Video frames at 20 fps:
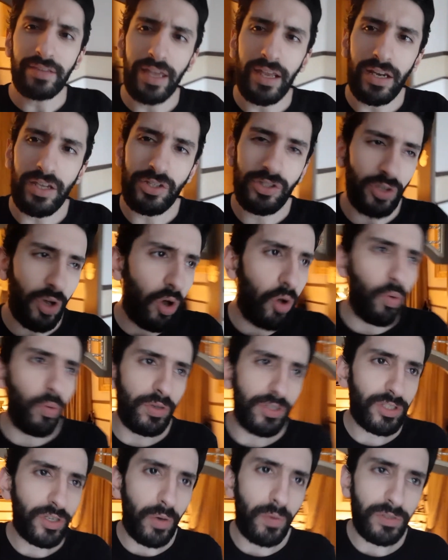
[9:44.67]
that is
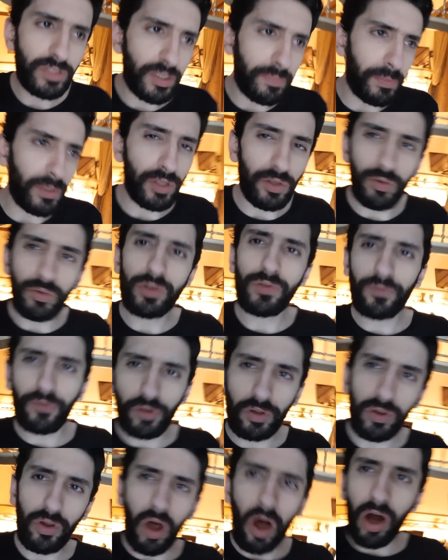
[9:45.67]
always going to be
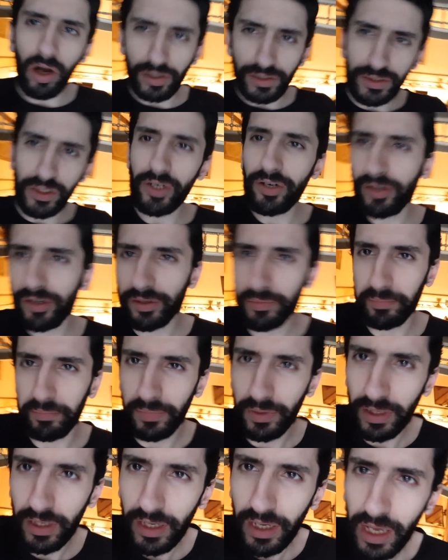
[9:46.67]
useful long term.
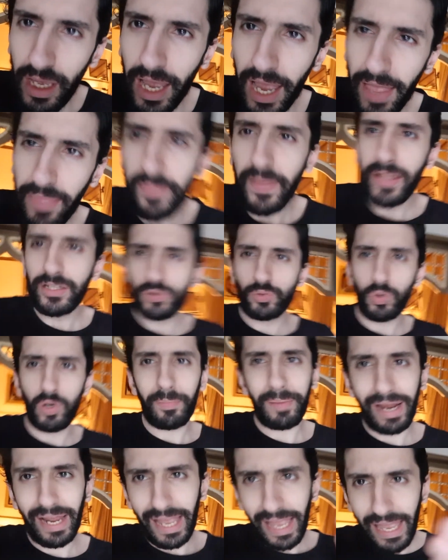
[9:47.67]
And that's where
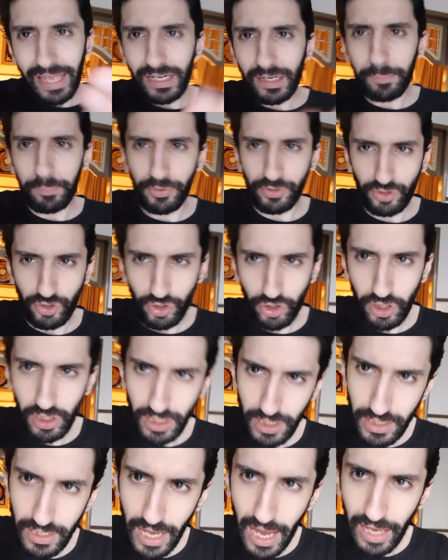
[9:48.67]
my Ana
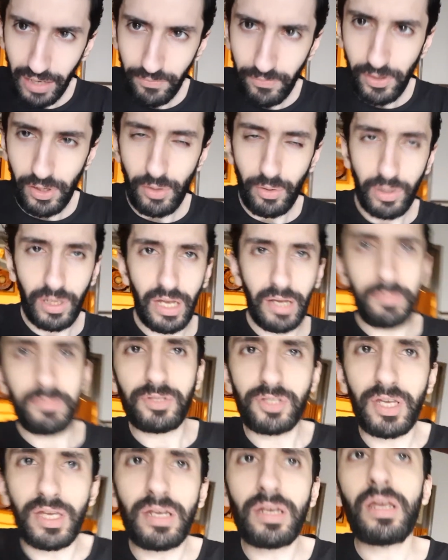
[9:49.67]
Positioning Guide video
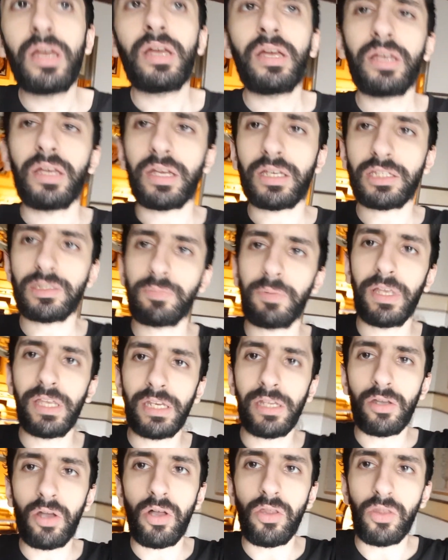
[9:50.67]
comes in,
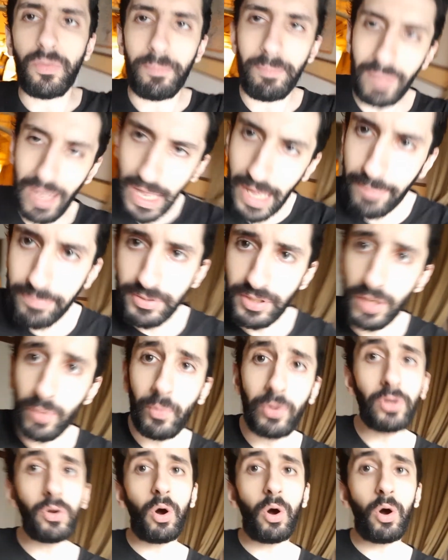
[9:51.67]
explaining all the maps. And when